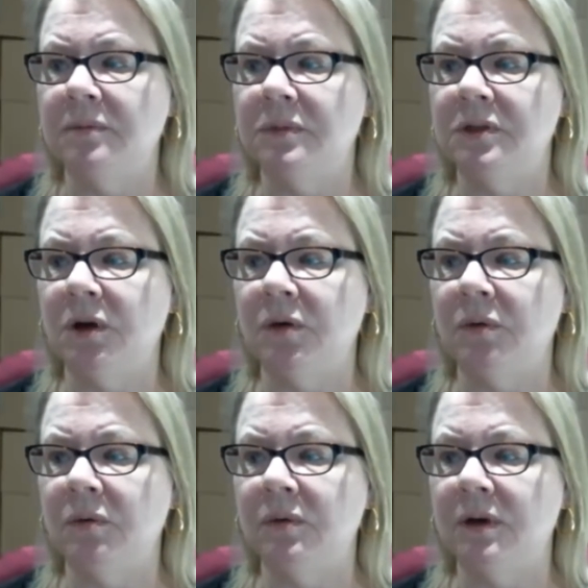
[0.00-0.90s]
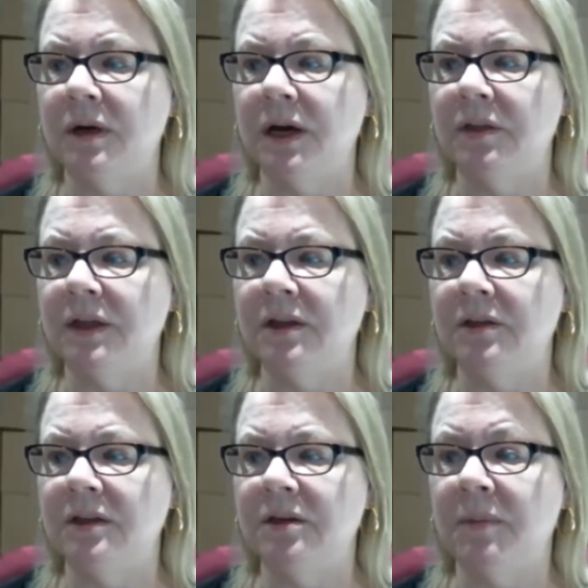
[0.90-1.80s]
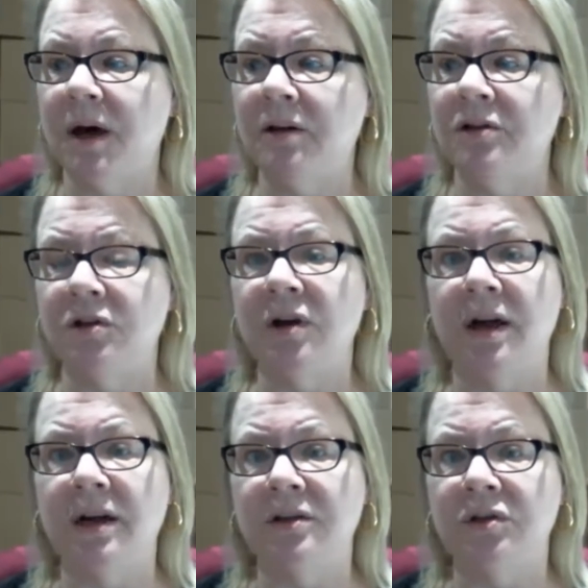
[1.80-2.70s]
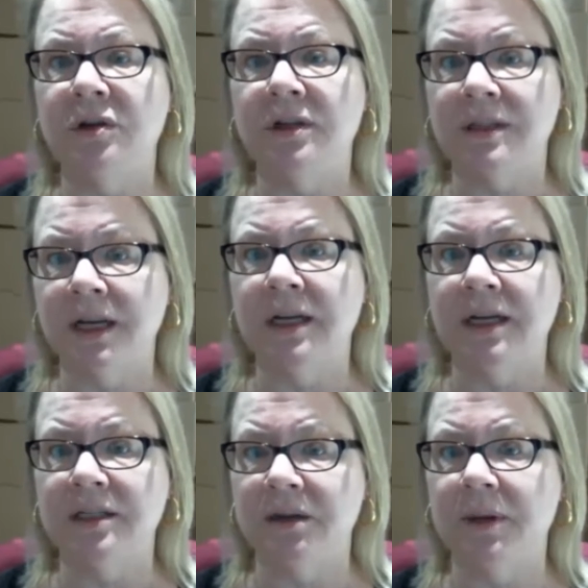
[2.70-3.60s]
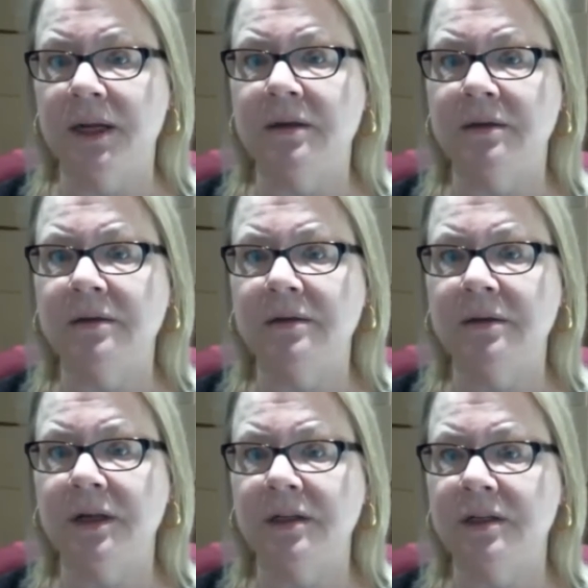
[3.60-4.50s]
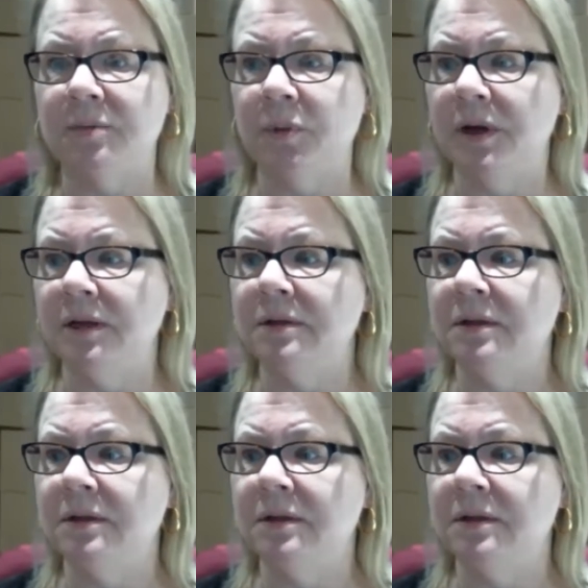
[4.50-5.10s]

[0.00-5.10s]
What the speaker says: So I think that the models are not as good as they need to be at this point.